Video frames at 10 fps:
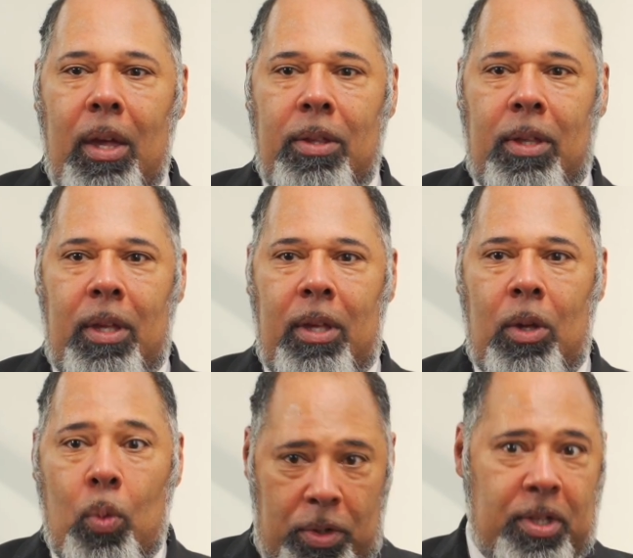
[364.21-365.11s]

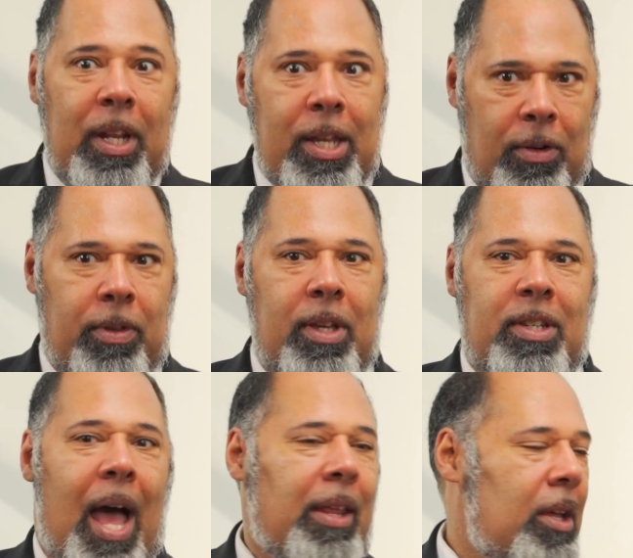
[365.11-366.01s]
who was the leader of the
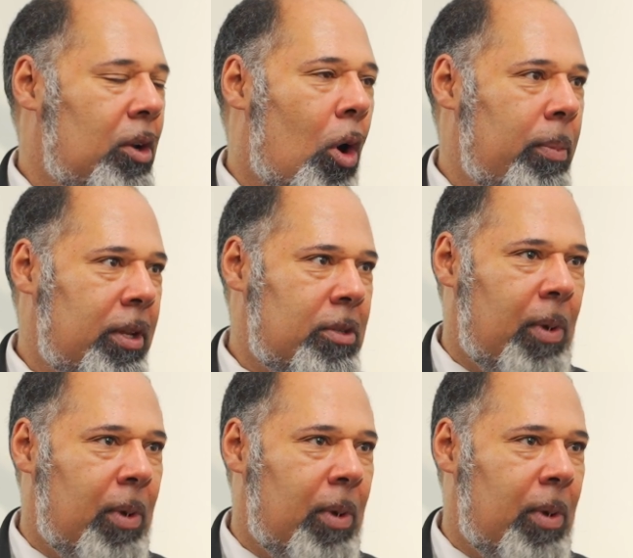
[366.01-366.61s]
Italian Communist